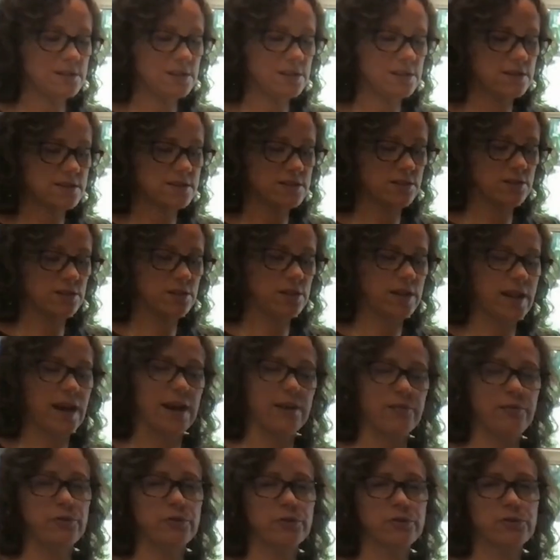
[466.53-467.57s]
It's a good
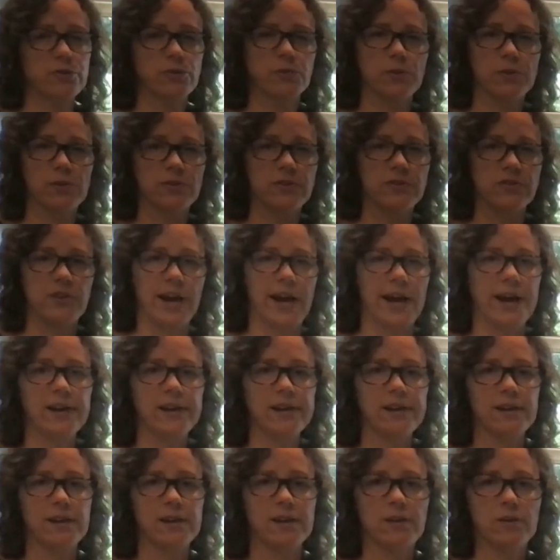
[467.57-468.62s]
after school
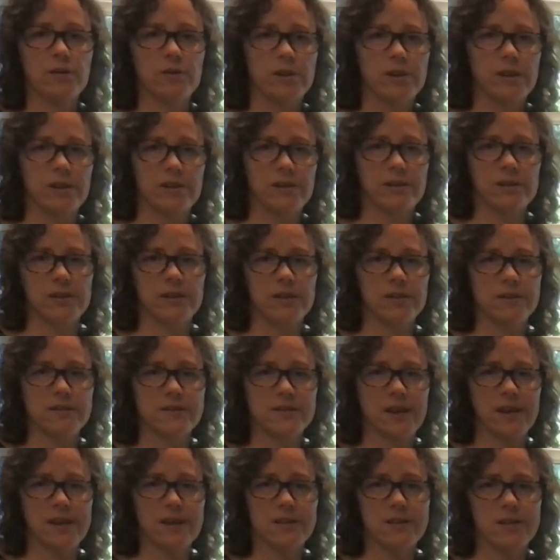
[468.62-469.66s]
snack. I know
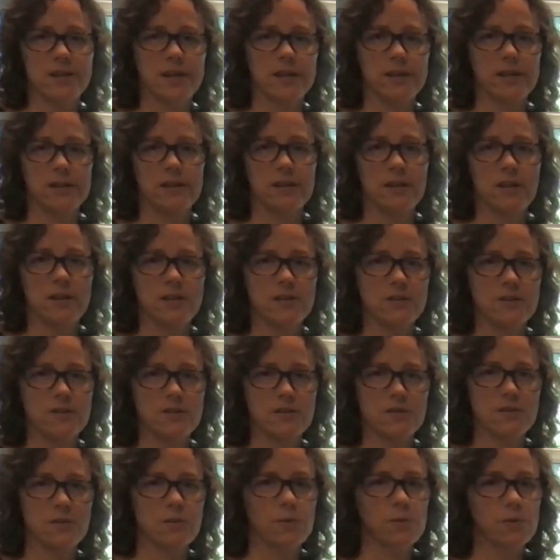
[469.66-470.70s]
kids can't take the nuts to
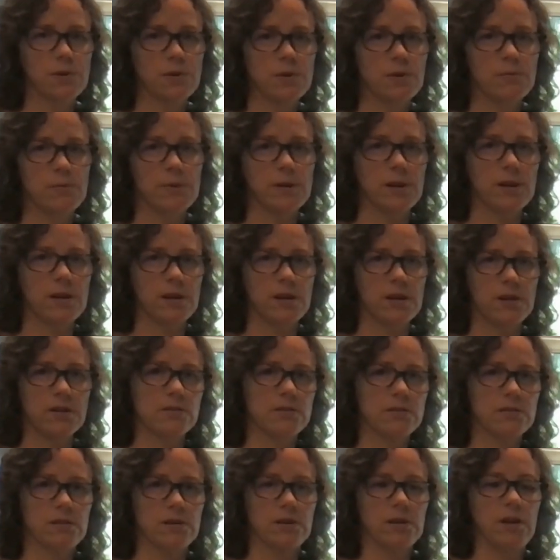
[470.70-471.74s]
school, but
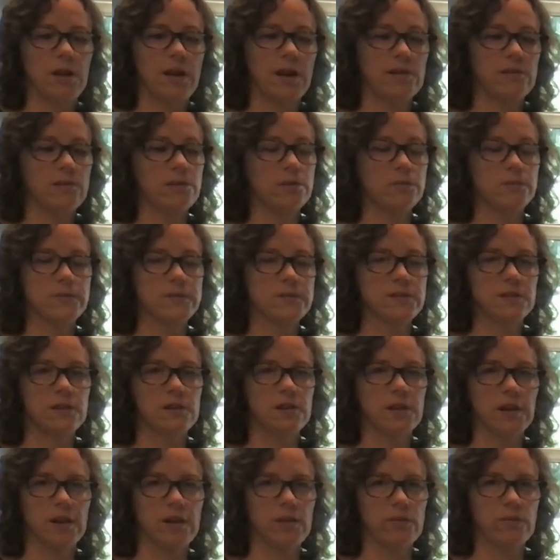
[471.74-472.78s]
I'll have them
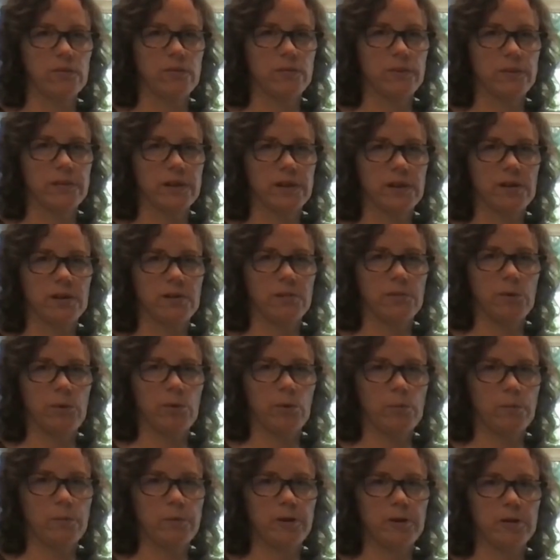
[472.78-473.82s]
sitting out and when they come
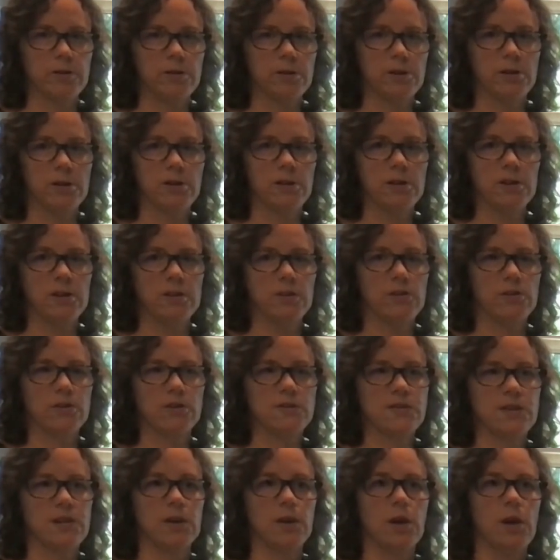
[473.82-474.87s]
home. They're
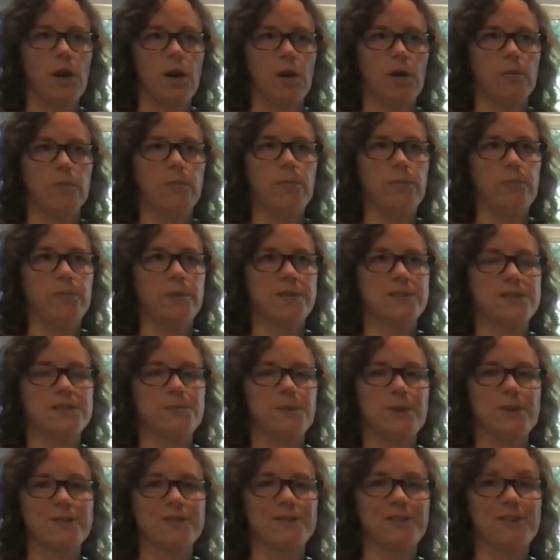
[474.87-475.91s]
just like, it
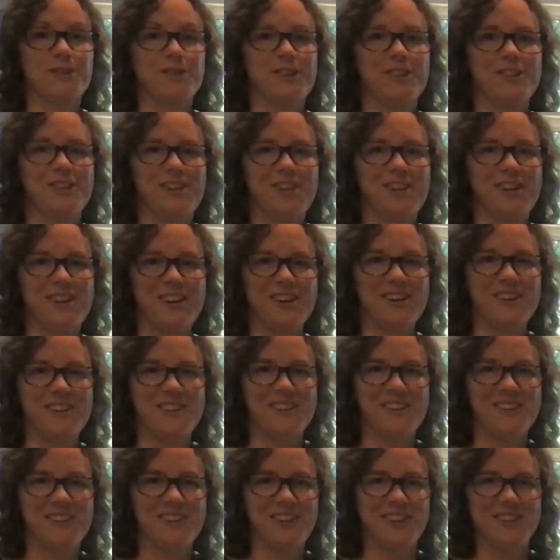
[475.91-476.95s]
smells good in here, and
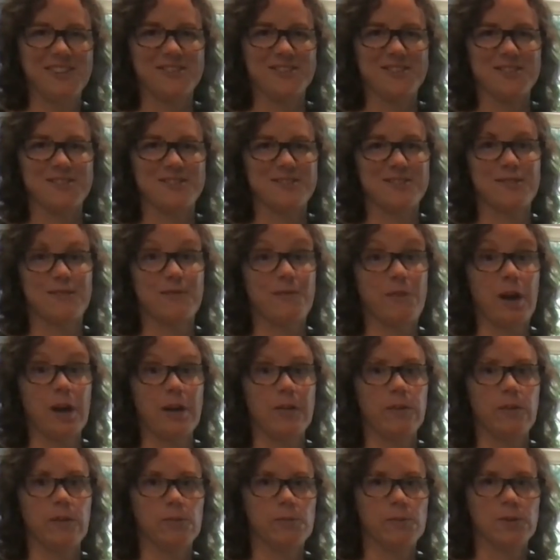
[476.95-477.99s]
then they just
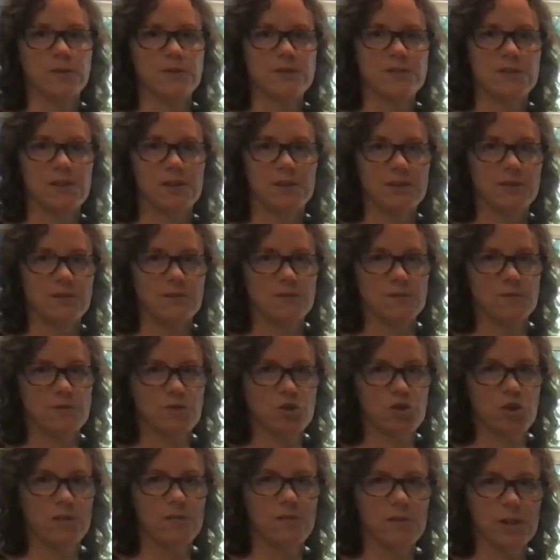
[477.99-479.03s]
find them and start
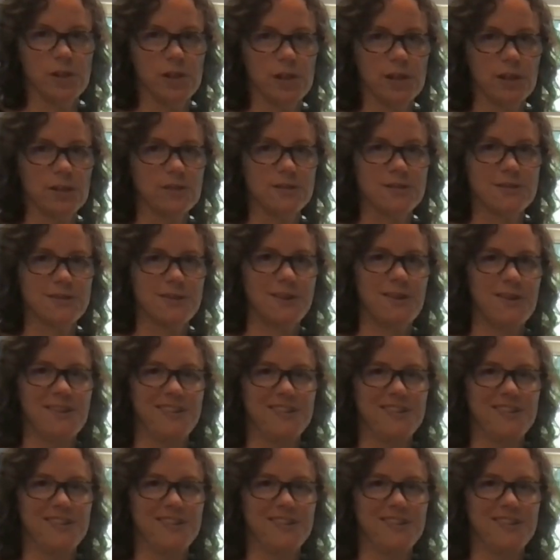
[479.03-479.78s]
shoveling. So